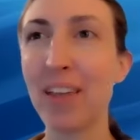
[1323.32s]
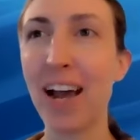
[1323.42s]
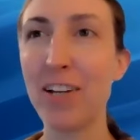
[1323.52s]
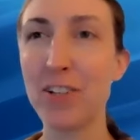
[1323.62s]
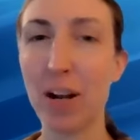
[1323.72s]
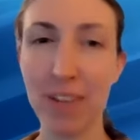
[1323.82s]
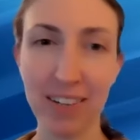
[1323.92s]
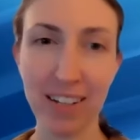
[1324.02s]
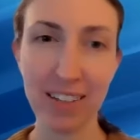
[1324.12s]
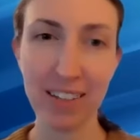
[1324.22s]
I dropped that
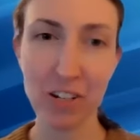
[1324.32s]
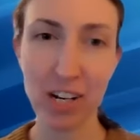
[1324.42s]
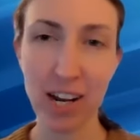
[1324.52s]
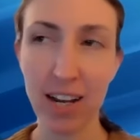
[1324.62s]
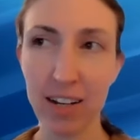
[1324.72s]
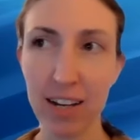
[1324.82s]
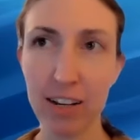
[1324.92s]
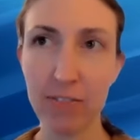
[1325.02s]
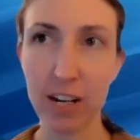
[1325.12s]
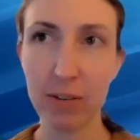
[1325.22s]
link in the chat, and
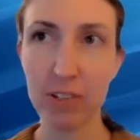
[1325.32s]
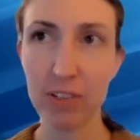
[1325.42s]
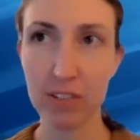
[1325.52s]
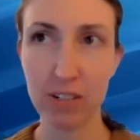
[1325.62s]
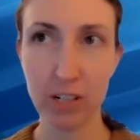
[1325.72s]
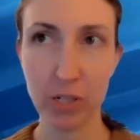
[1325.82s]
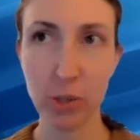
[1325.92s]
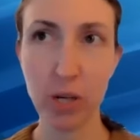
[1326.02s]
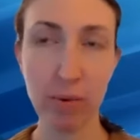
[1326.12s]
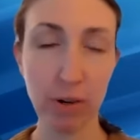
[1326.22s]
if anyone's listening
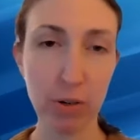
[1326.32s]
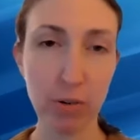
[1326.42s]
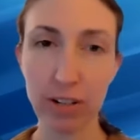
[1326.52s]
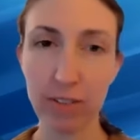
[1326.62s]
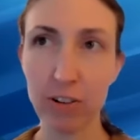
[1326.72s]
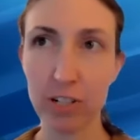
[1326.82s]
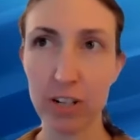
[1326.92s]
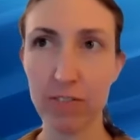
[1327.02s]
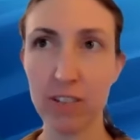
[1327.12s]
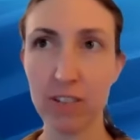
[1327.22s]
to a recorded version
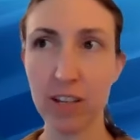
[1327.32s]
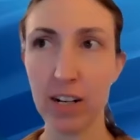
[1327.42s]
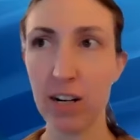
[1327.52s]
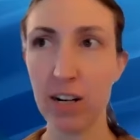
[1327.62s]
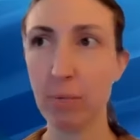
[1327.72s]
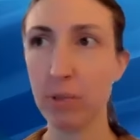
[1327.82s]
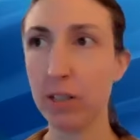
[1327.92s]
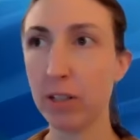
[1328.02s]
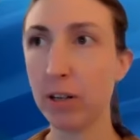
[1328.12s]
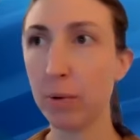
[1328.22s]
of this later, I
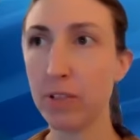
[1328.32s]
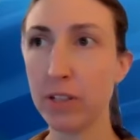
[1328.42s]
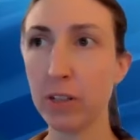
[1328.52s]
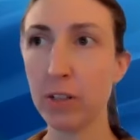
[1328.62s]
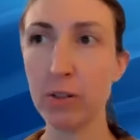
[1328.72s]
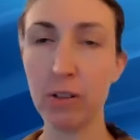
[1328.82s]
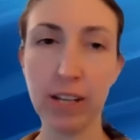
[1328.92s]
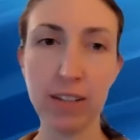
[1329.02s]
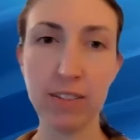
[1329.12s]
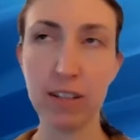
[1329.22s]
will always include
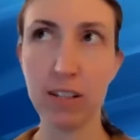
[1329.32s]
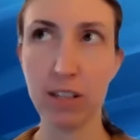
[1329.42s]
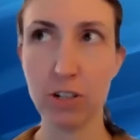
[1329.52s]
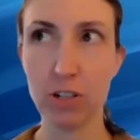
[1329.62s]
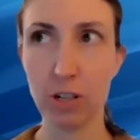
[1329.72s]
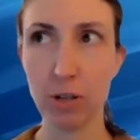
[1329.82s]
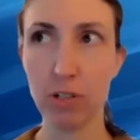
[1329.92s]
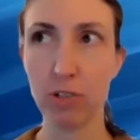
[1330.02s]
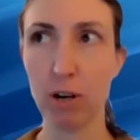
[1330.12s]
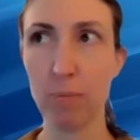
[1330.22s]
links in the show
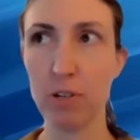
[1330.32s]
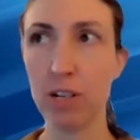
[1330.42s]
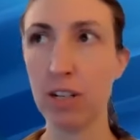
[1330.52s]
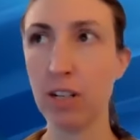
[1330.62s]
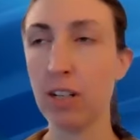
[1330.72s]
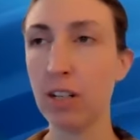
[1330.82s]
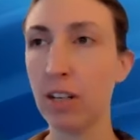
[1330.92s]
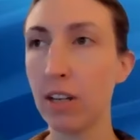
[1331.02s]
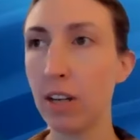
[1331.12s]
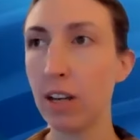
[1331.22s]
description.
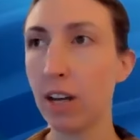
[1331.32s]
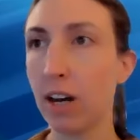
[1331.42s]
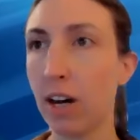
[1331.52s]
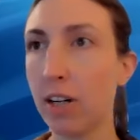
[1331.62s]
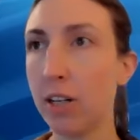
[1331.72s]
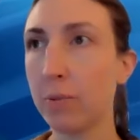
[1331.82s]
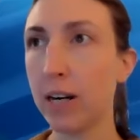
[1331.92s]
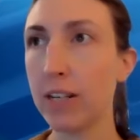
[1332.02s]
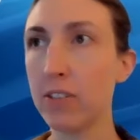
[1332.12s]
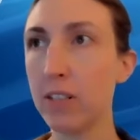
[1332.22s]
All
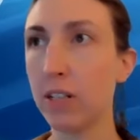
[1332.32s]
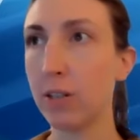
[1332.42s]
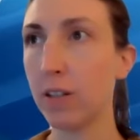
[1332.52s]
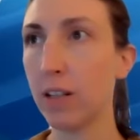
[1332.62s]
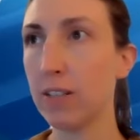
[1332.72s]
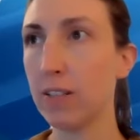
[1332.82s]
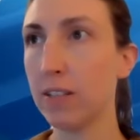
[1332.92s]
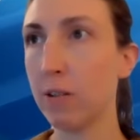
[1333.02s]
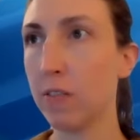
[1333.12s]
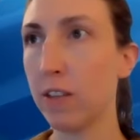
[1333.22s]
right, so let's see.